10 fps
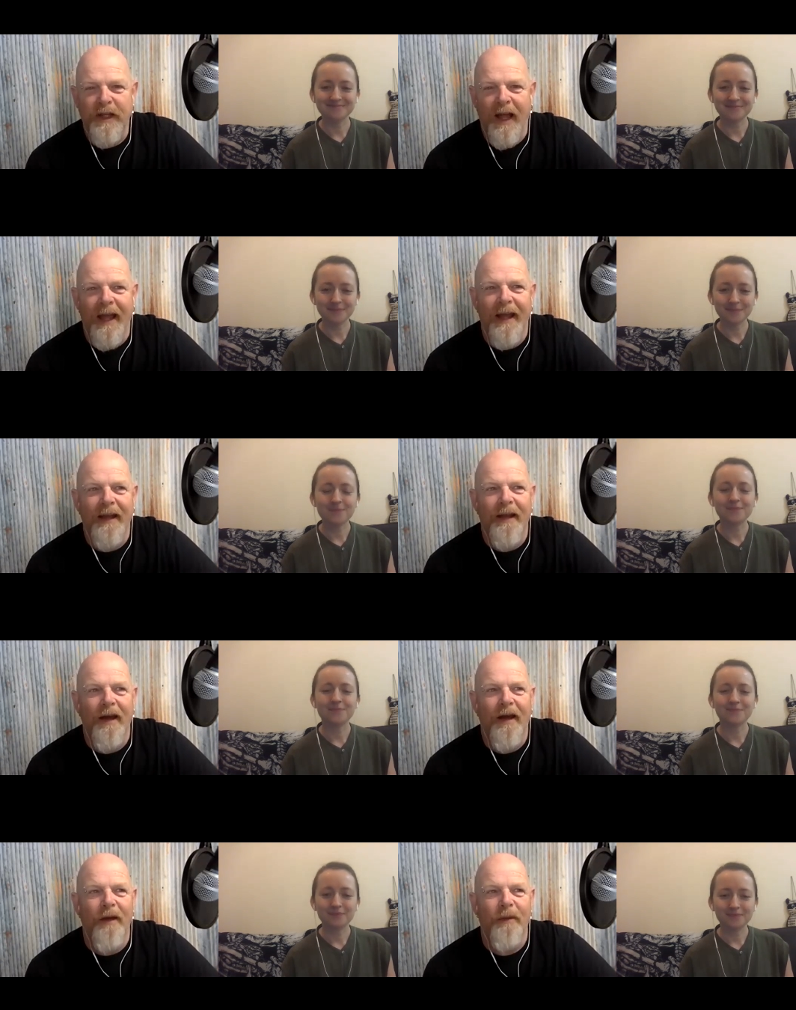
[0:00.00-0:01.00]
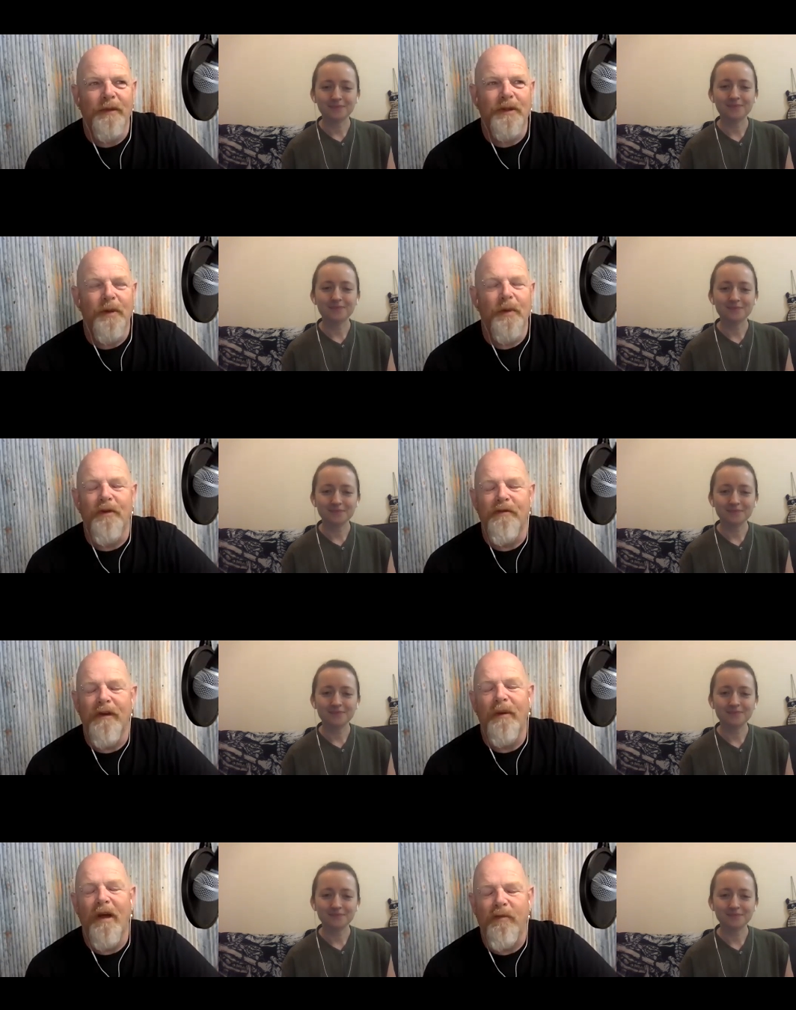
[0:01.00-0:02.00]
Speaker 1: and I was called the
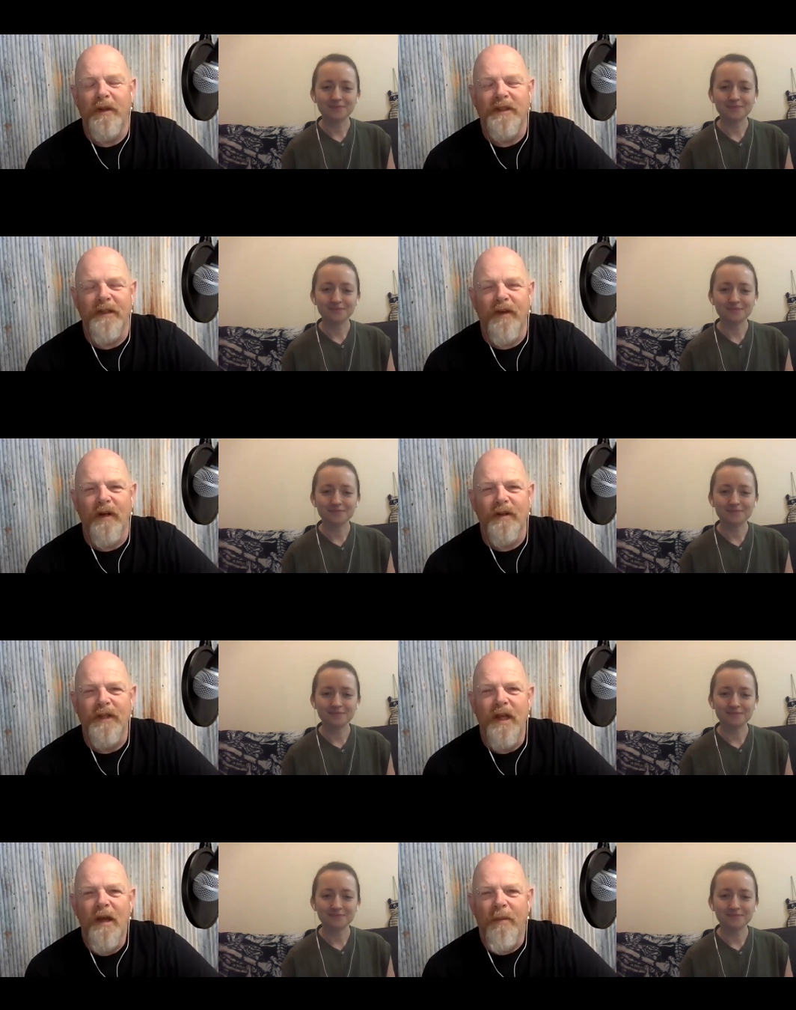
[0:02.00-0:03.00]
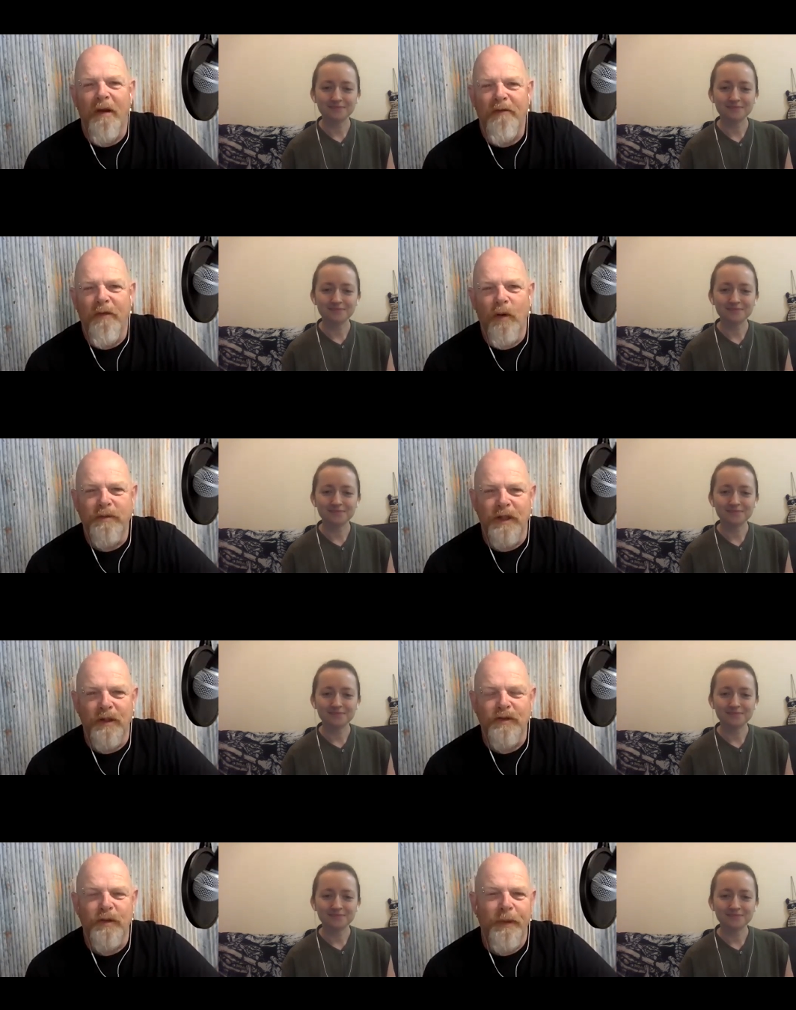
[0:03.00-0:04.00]
Real Life Wizard of Oz by Forbes and
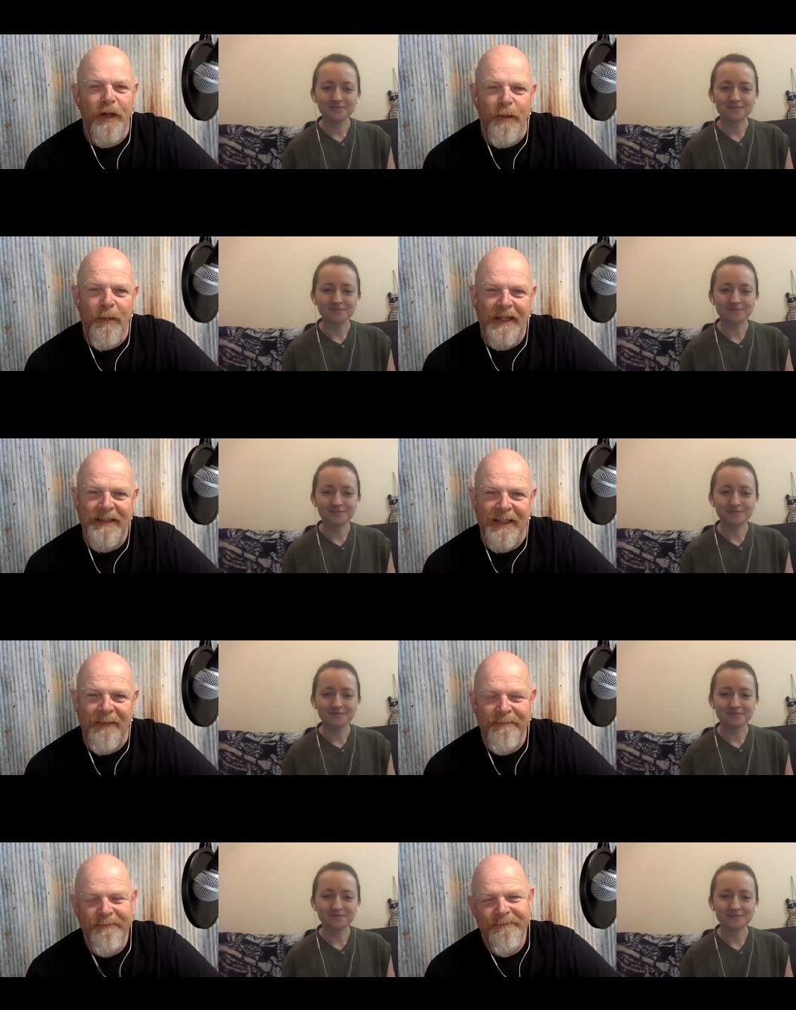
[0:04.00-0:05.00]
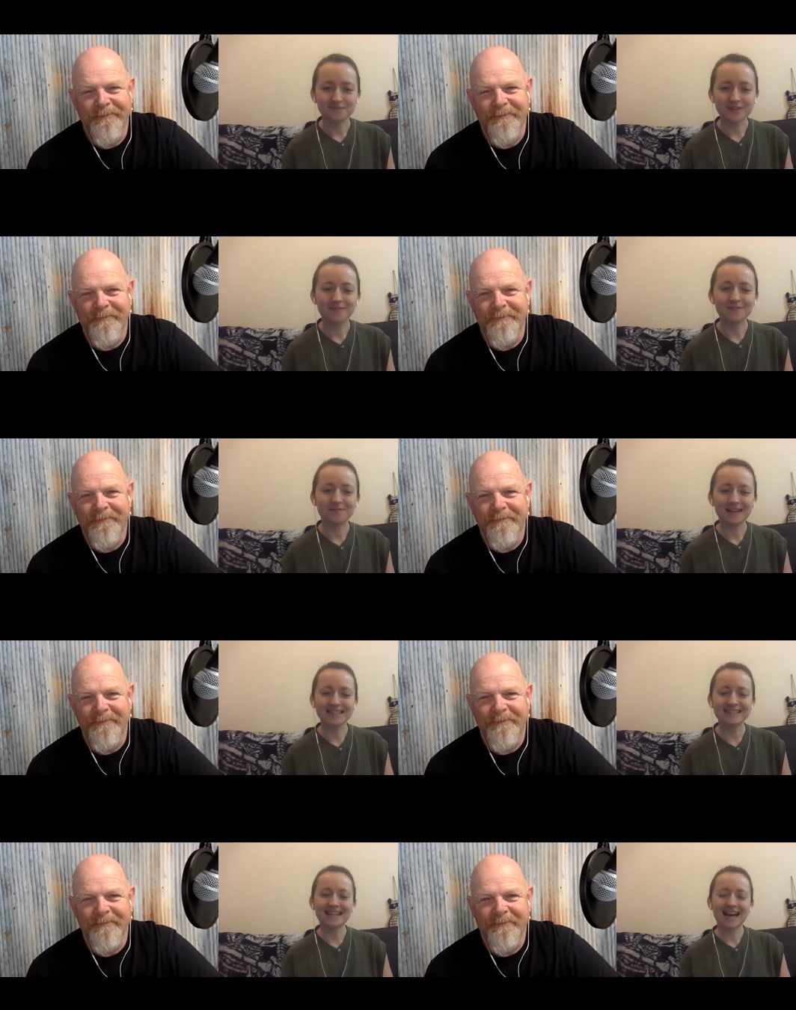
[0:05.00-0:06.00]
Entrepreneur magazine.
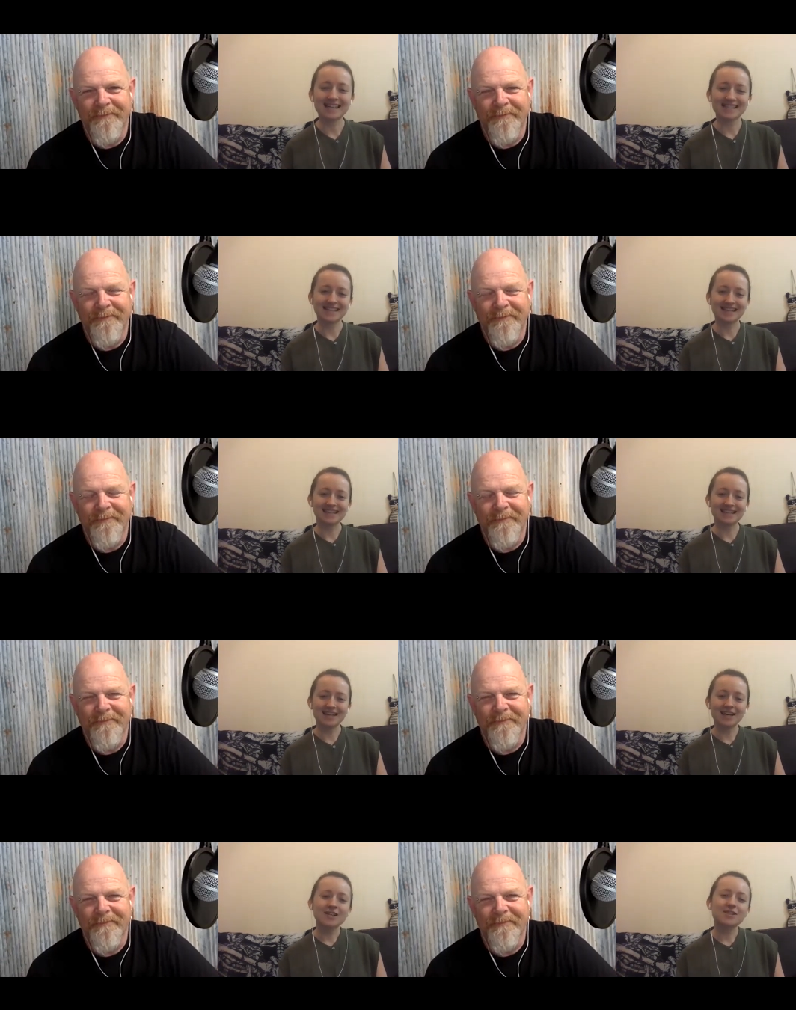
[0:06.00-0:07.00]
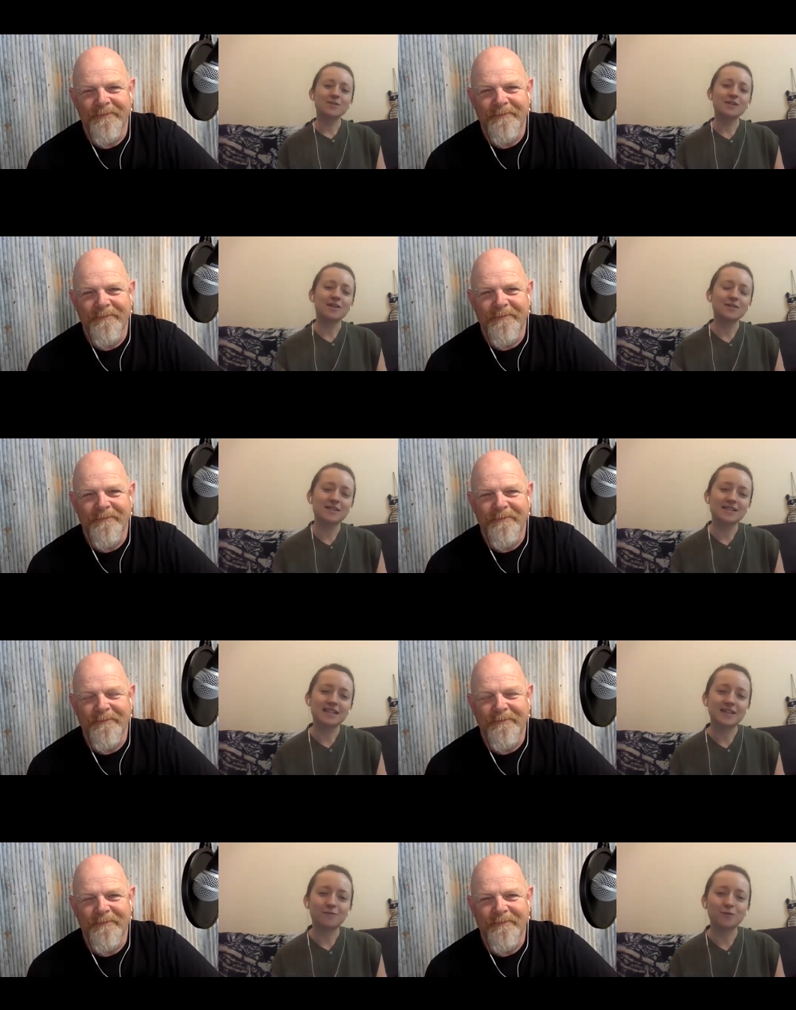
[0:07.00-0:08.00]
Speaker 2: Fantastic. So tell us,
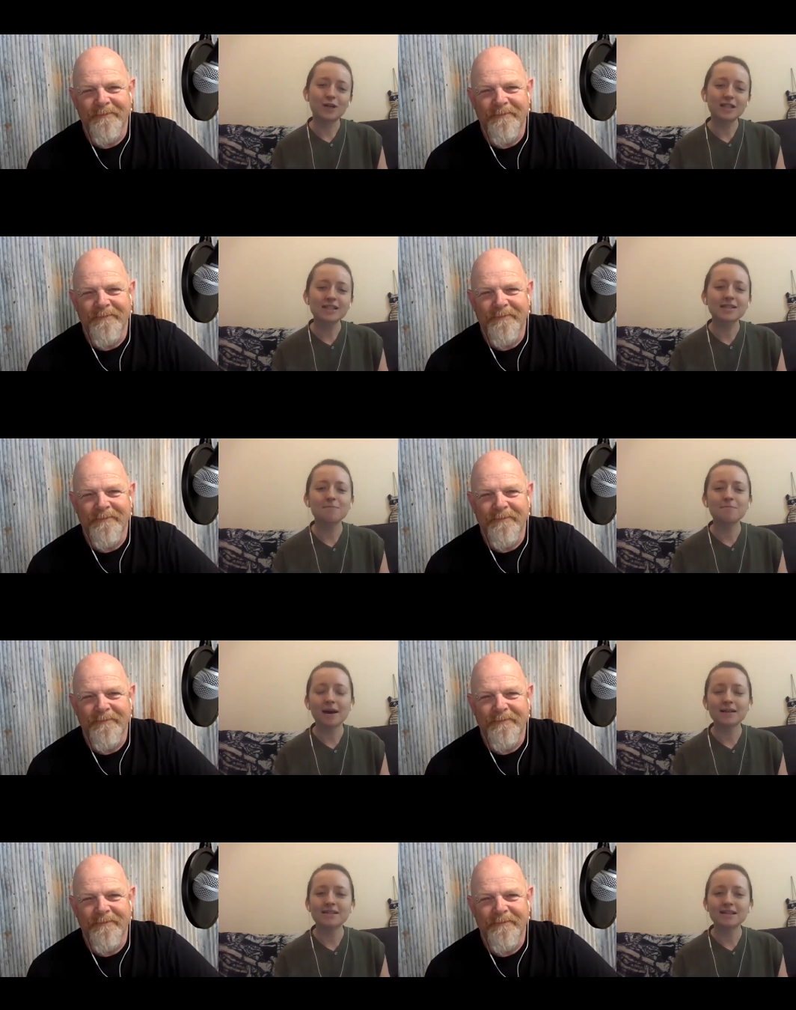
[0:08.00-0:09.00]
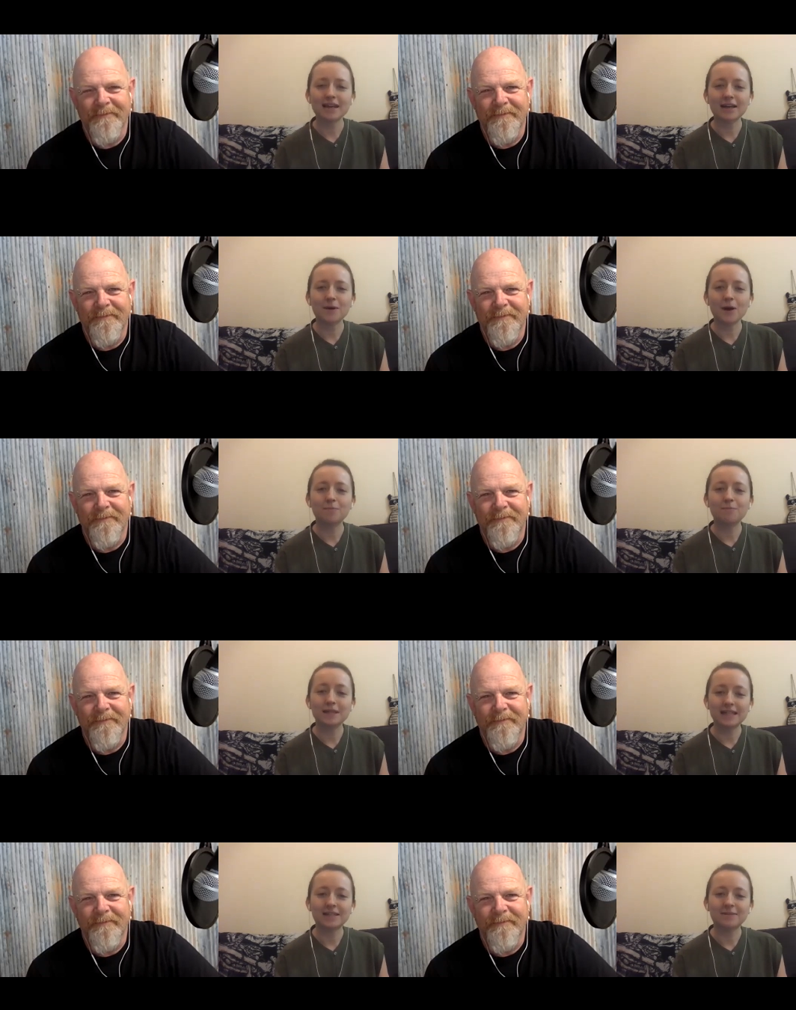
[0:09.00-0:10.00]
Steve, what is the best thing about
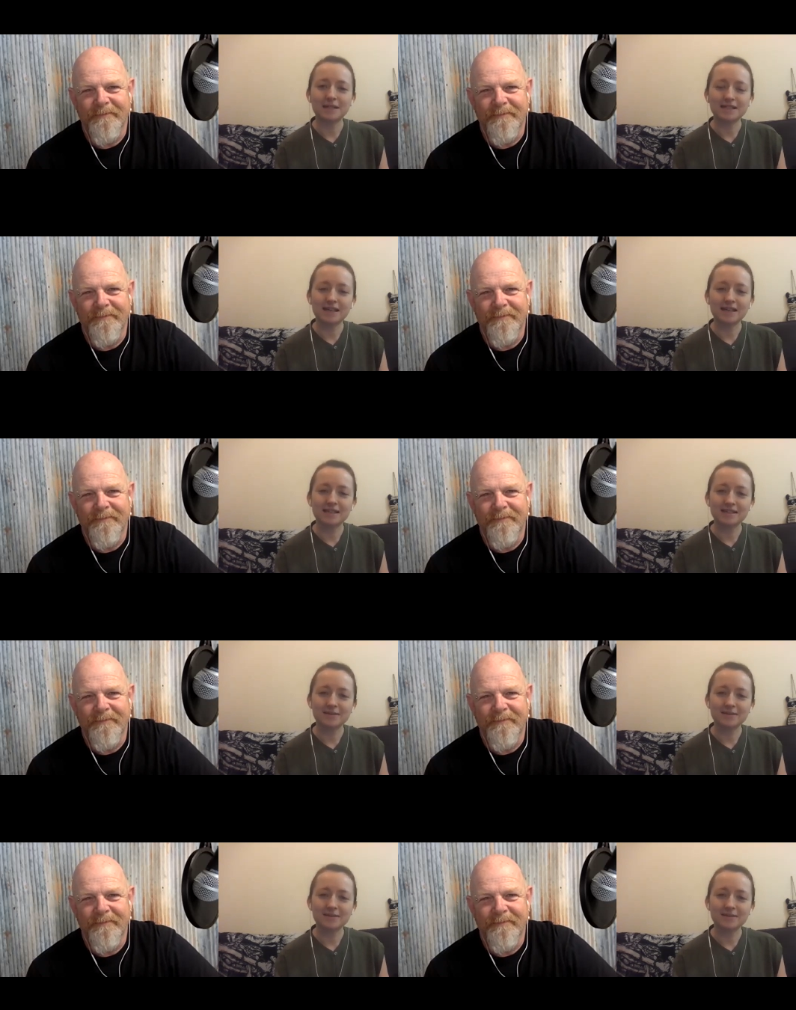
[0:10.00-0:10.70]
being in business?